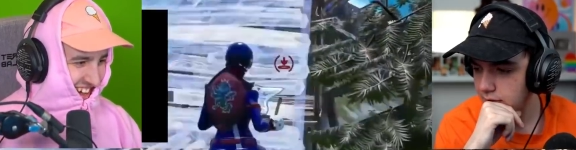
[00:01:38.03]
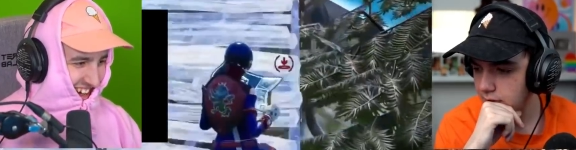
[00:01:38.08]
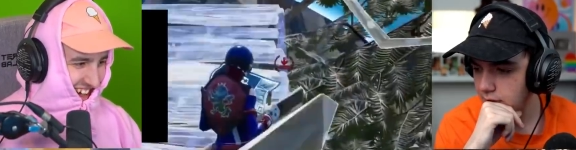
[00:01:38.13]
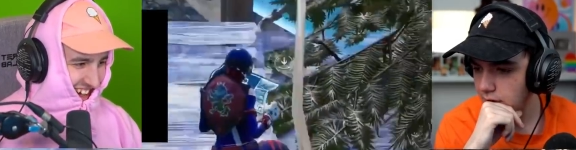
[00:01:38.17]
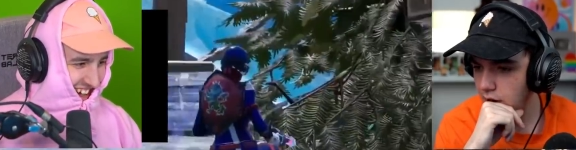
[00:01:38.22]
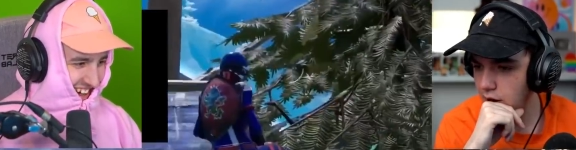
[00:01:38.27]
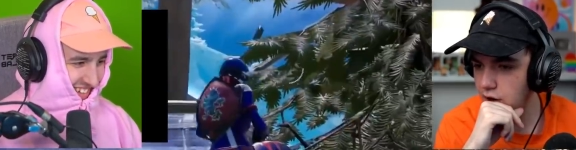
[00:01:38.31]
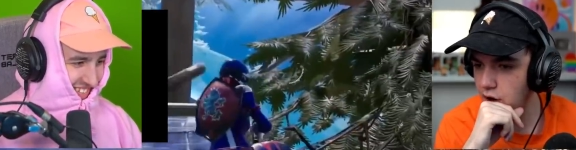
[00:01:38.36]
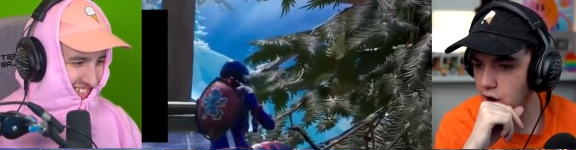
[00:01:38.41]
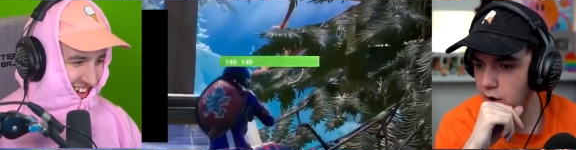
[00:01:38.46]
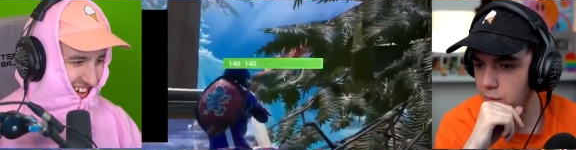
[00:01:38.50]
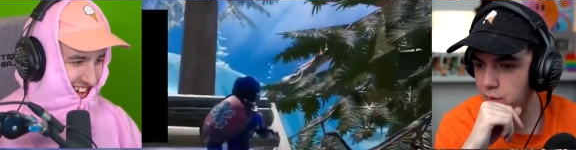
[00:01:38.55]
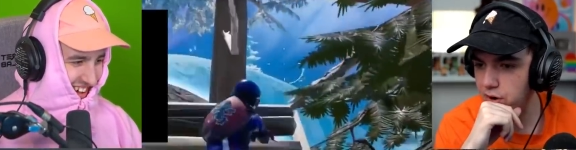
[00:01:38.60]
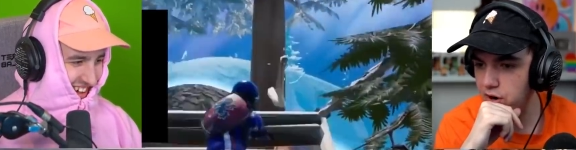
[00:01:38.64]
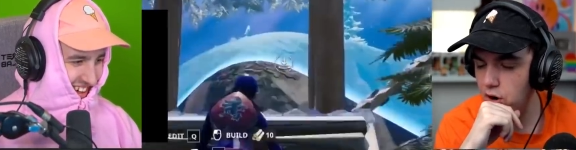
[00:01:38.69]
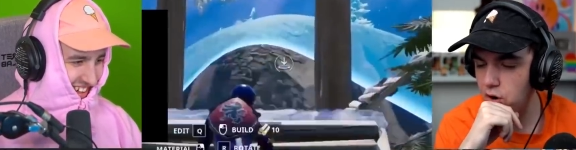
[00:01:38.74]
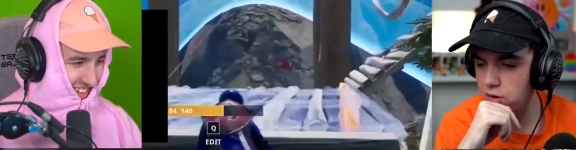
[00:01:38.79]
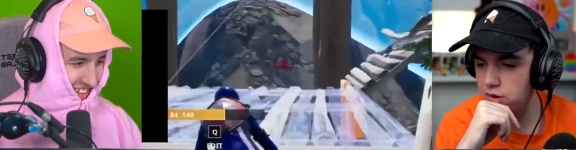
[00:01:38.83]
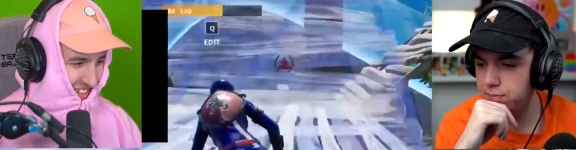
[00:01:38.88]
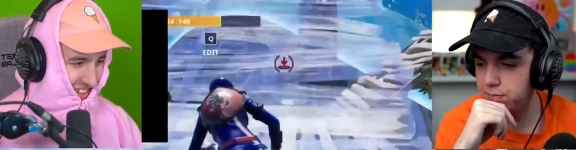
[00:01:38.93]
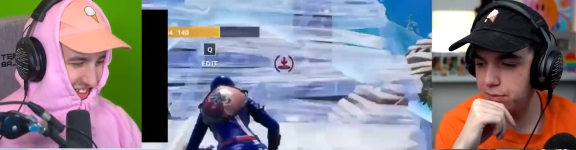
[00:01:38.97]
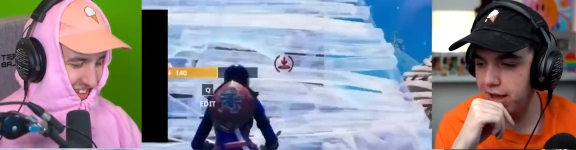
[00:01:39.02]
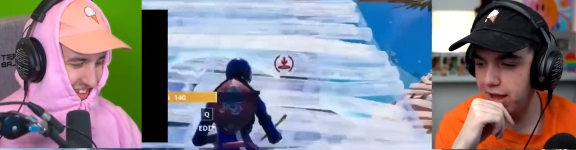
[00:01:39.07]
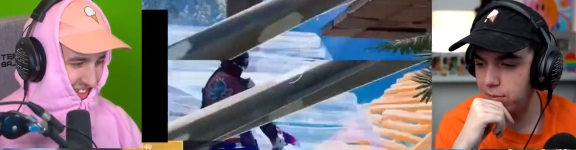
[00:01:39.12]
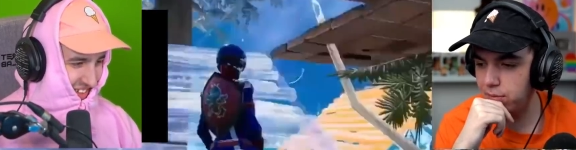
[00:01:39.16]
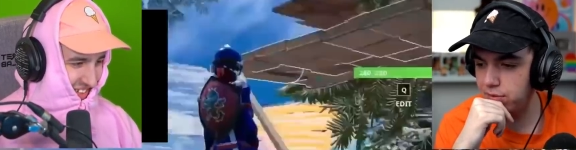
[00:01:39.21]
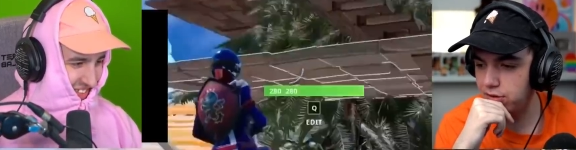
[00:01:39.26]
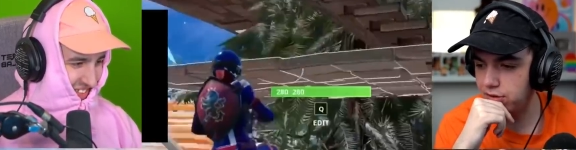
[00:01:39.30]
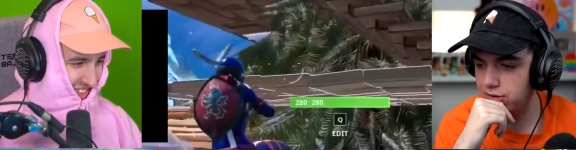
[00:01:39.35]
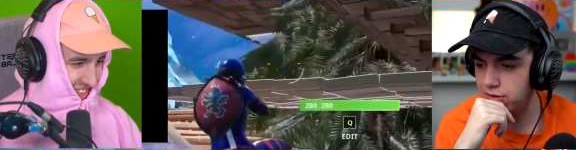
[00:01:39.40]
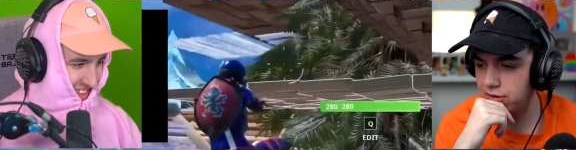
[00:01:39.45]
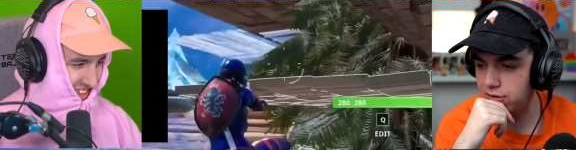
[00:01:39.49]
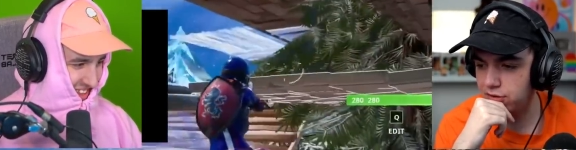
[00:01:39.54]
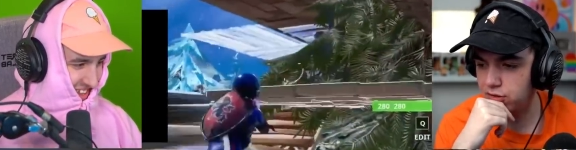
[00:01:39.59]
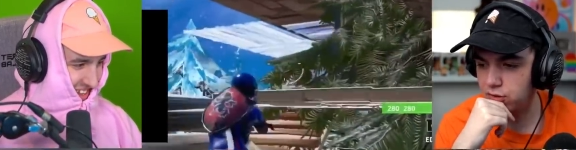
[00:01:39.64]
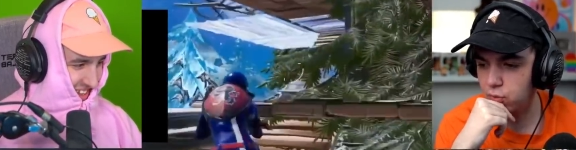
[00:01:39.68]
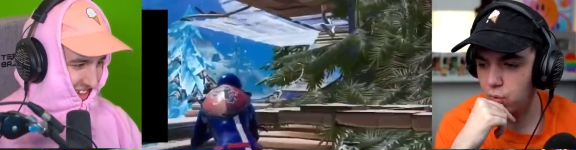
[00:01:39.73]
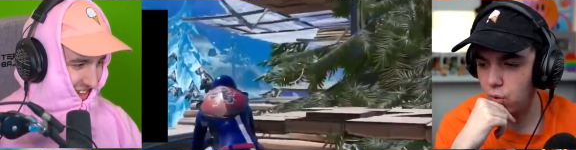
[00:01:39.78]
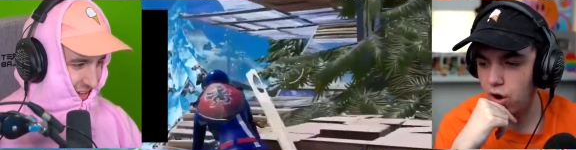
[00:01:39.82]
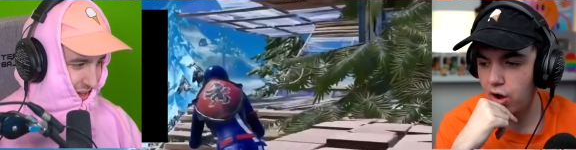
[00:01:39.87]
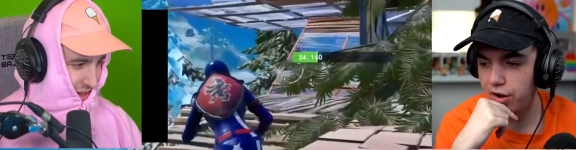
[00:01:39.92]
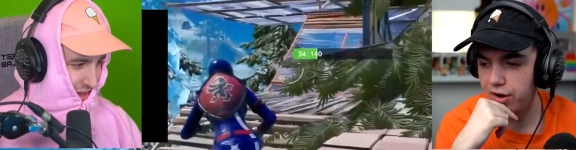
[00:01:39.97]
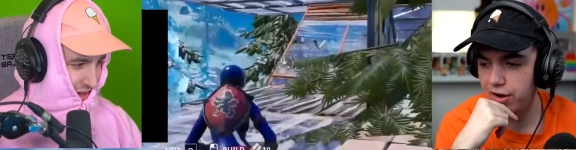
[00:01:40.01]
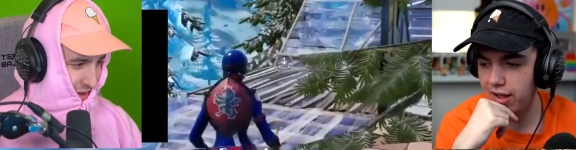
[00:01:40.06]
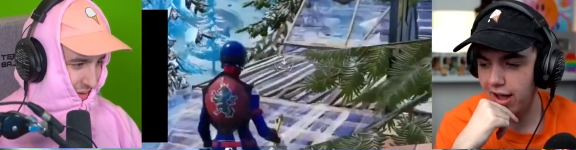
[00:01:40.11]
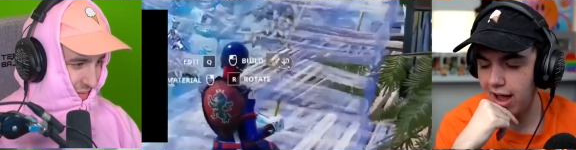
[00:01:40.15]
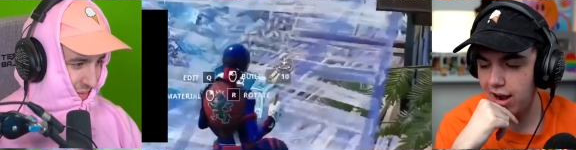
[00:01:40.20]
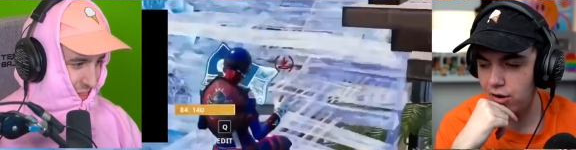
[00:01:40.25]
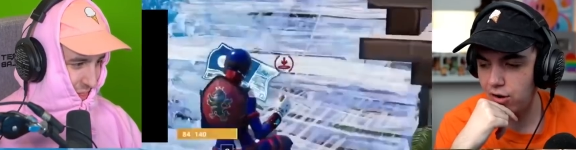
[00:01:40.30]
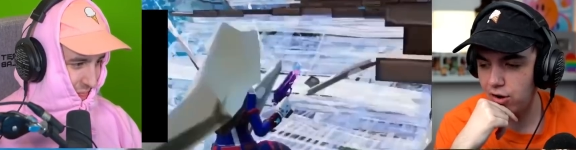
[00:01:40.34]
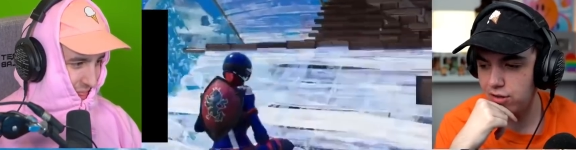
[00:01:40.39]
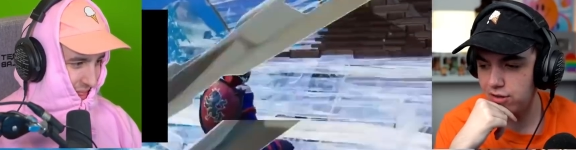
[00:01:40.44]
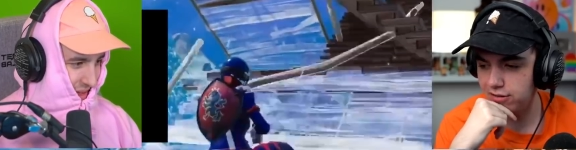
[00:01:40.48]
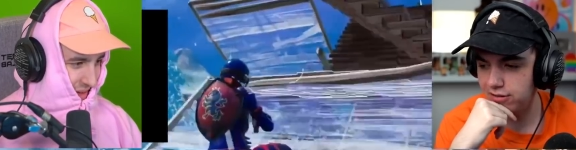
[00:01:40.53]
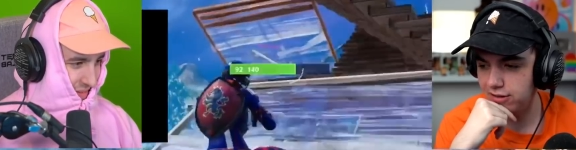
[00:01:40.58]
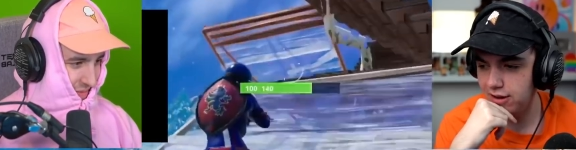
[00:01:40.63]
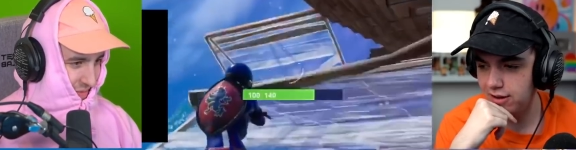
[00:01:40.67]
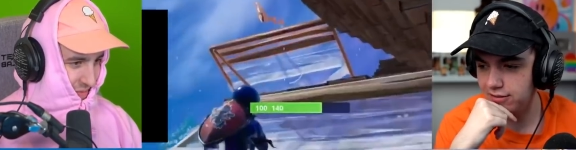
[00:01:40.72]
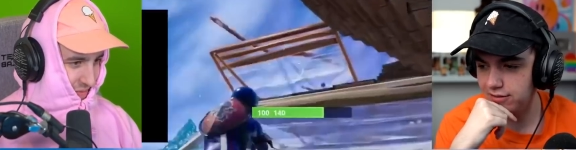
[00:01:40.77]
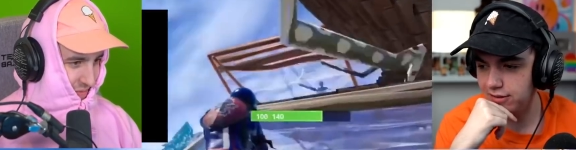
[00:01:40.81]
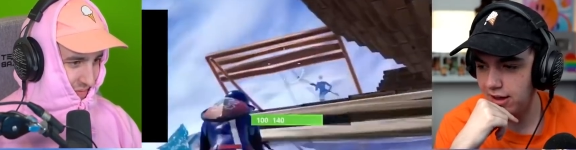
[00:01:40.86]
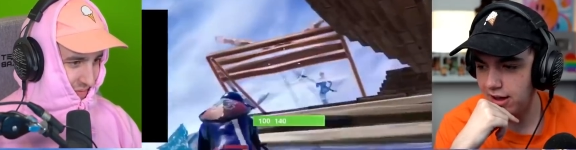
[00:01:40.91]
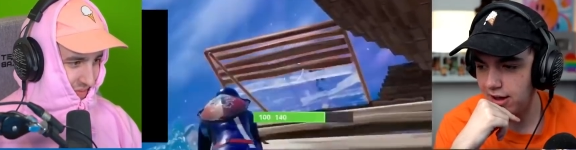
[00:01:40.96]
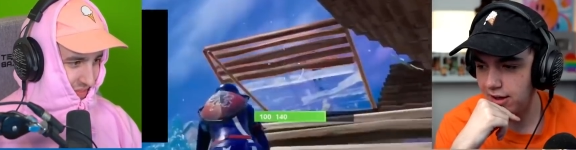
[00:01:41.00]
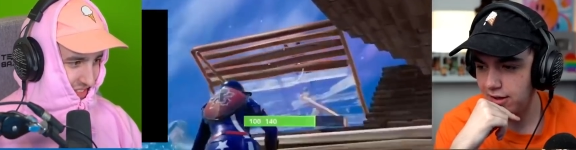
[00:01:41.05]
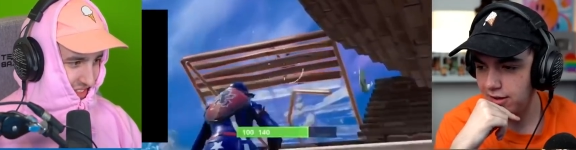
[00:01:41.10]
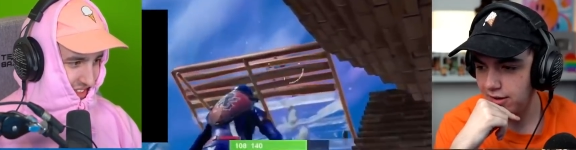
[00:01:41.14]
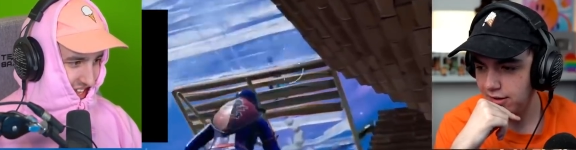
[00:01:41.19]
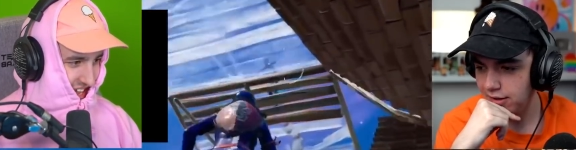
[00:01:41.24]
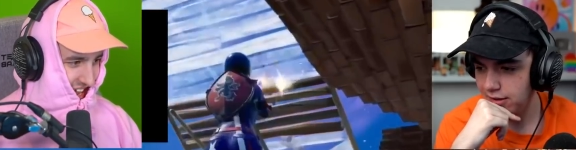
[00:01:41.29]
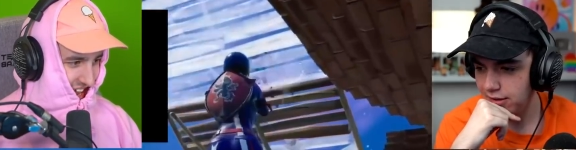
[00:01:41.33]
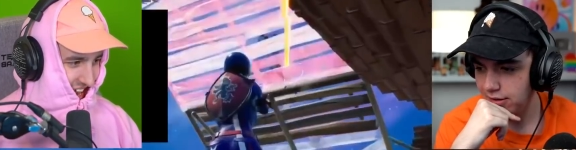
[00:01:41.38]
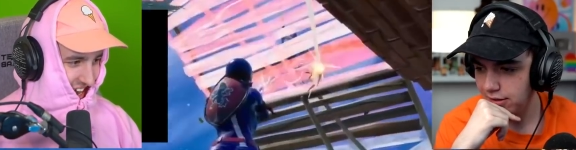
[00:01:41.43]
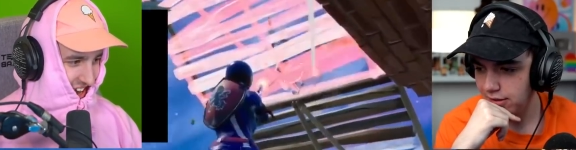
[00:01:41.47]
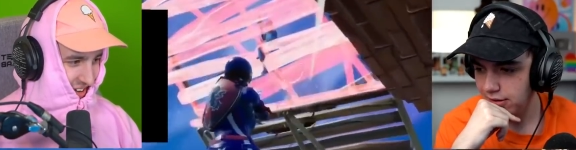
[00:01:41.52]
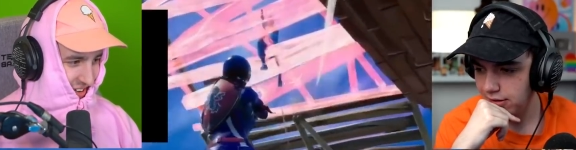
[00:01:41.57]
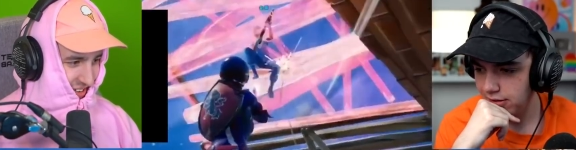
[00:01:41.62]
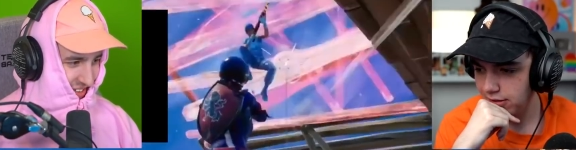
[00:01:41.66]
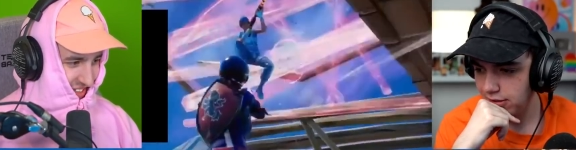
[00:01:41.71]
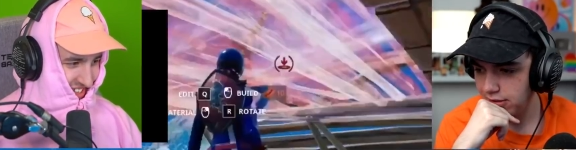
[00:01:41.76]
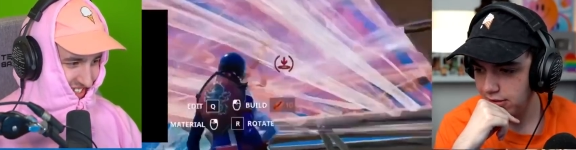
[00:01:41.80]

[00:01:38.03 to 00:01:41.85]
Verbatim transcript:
Speaker 1: Oh no, we know who's playing with who's in the squad. Like, I know who this is, yeah. Yeah, I know who this